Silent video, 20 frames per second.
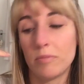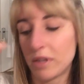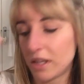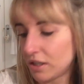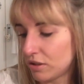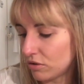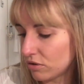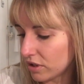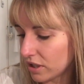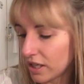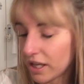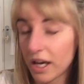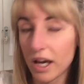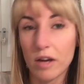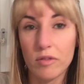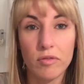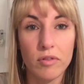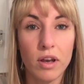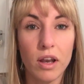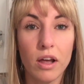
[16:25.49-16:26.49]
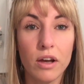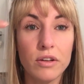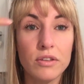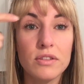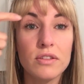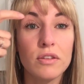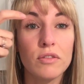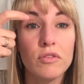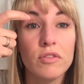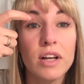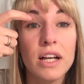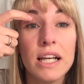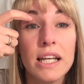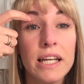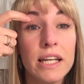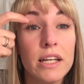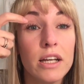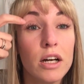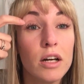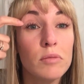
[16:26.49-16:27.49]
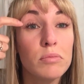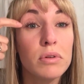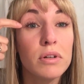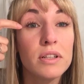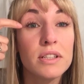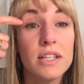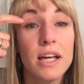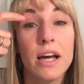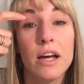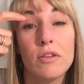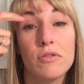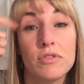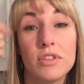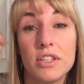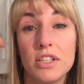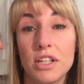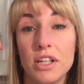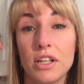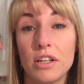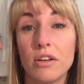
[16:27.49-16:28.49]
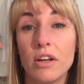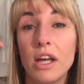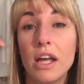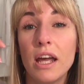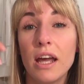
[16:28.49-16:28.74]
and then you're going to have loads of cleanup to have to do,